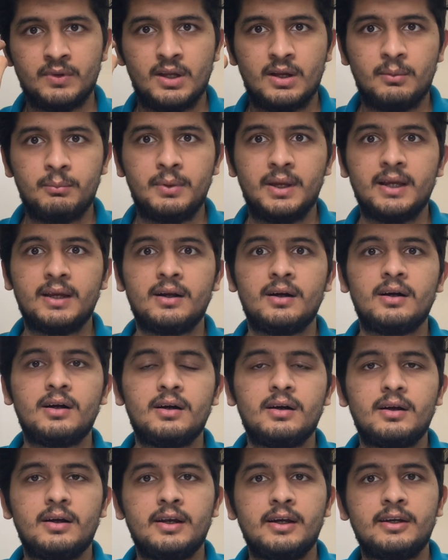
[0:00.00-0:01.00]
make
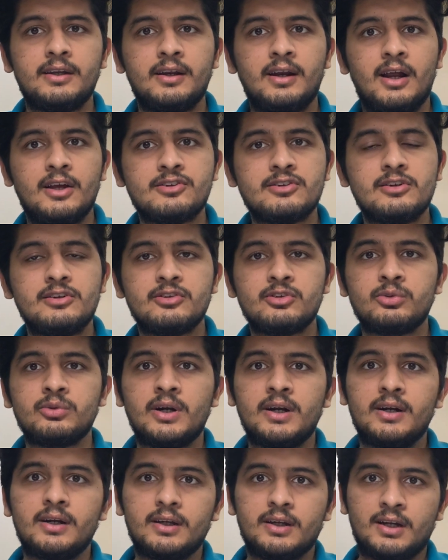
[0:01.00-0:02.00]
a international
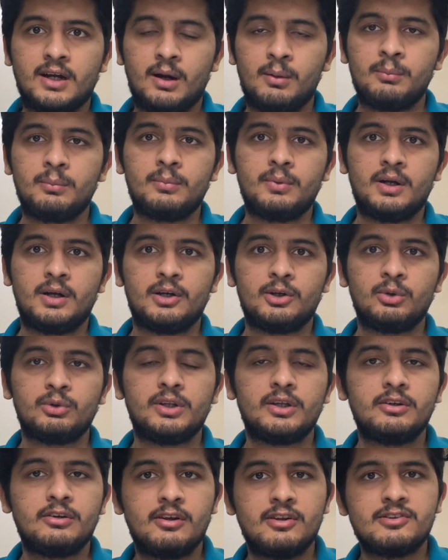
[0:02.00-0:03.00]
student come to
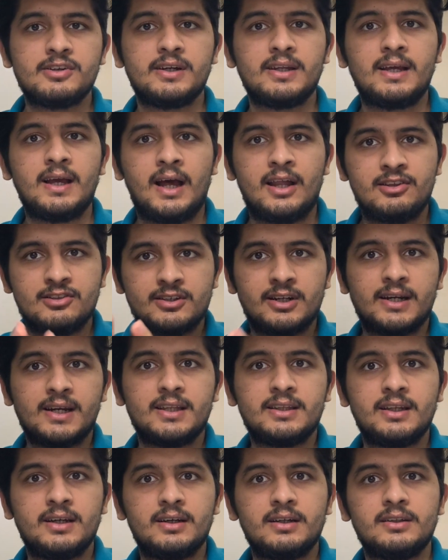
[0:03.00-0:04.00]
the university and study
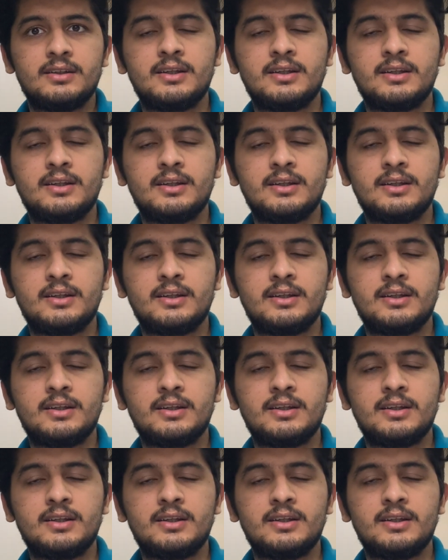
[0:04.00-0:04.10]
there,